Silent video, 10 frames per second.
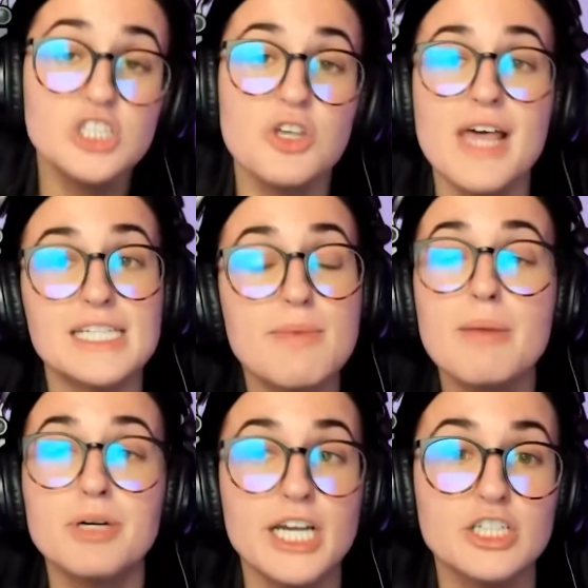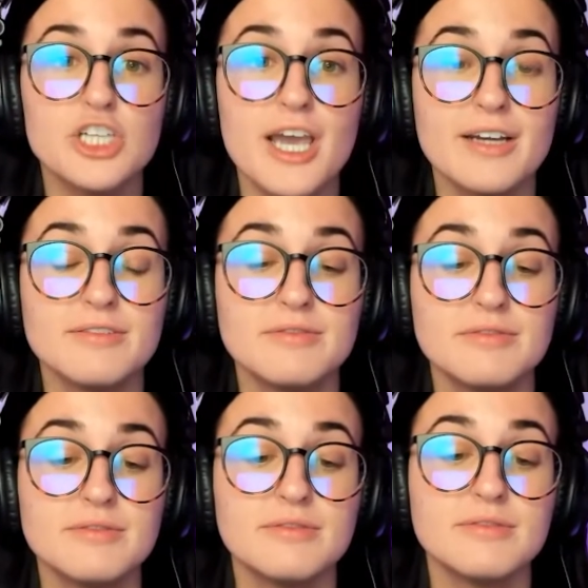So that's my prediction.
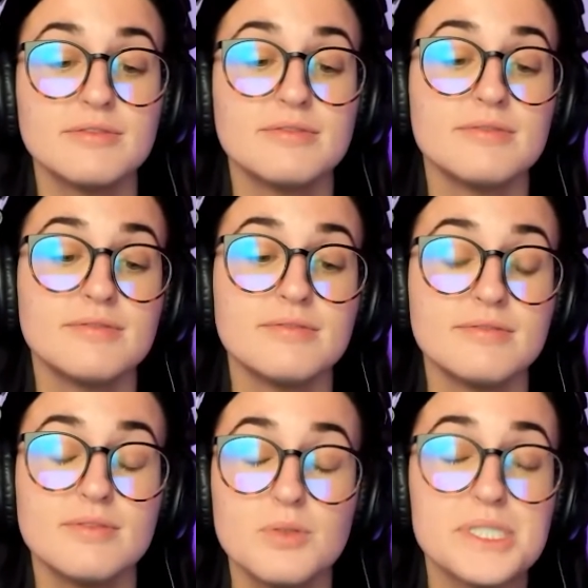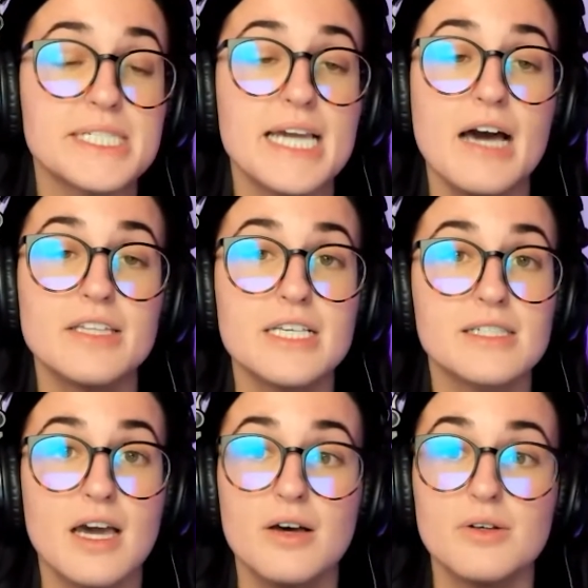We'll see how
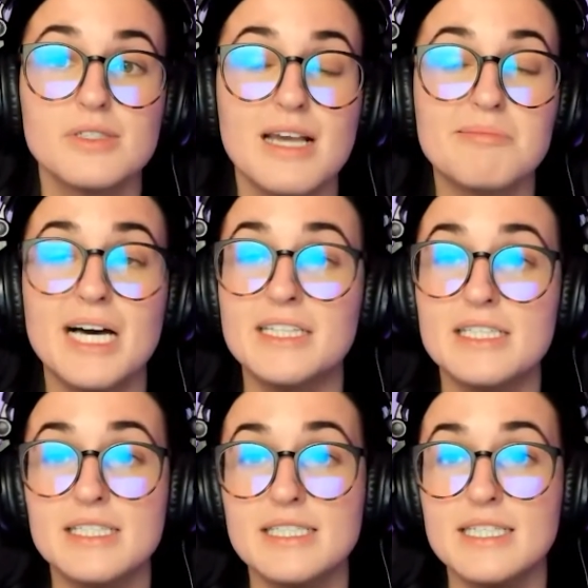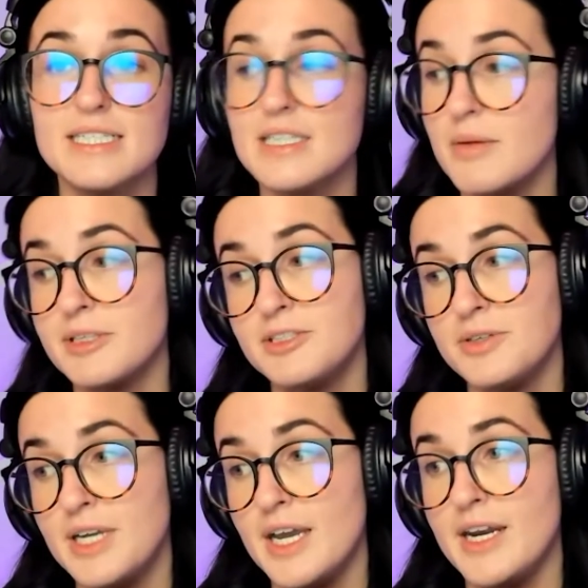this goes. I'm glad this season is coming
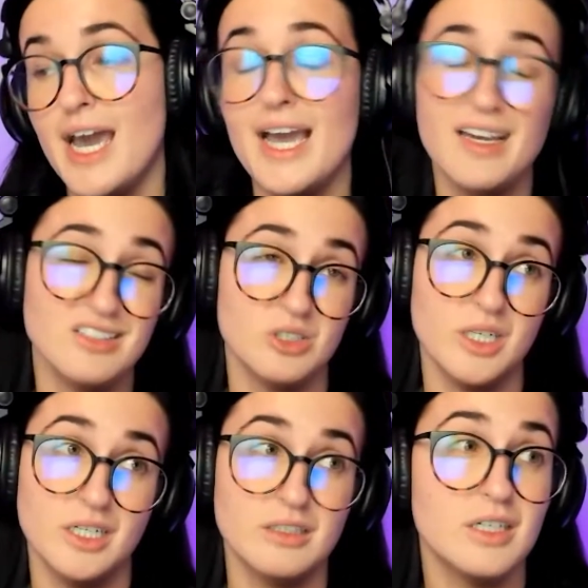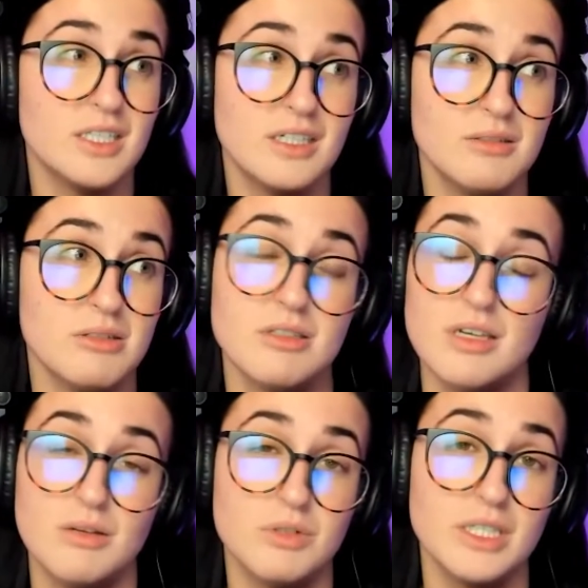to an end. I enjoyed it though. I thought it was
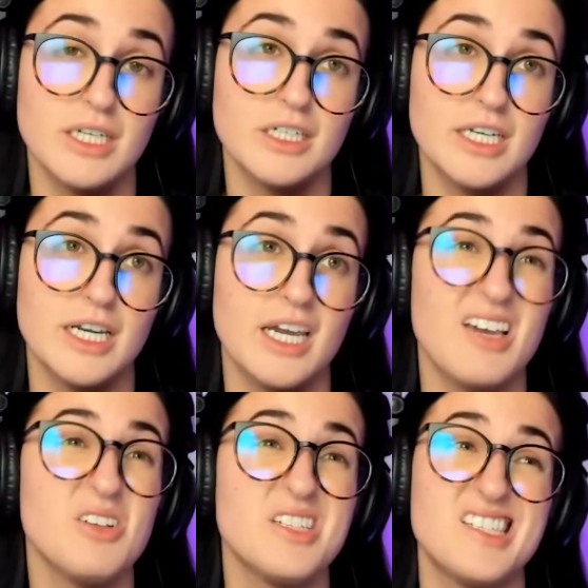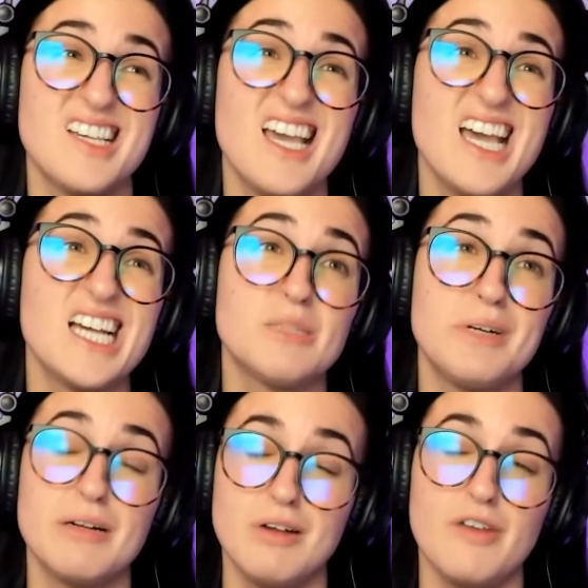like really entertaining. It was It's
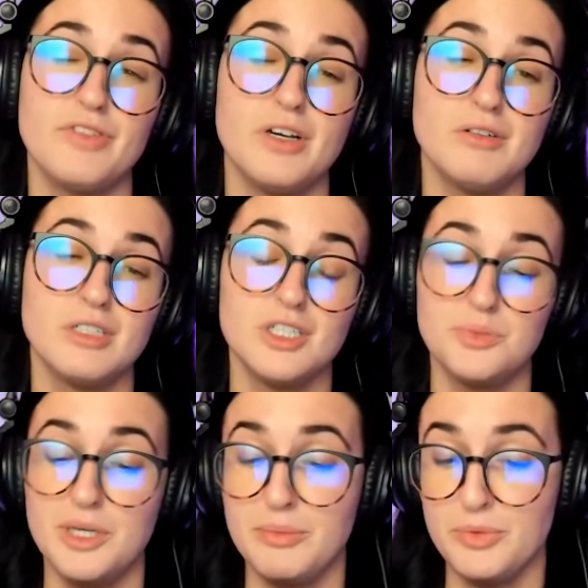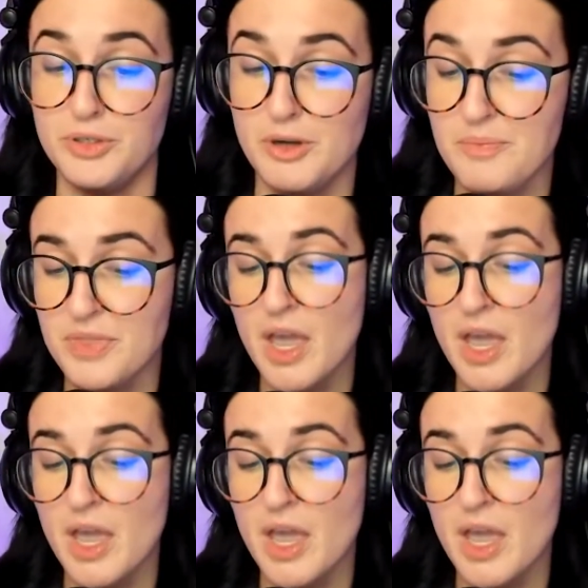pretty rough though. It was pretty brutal.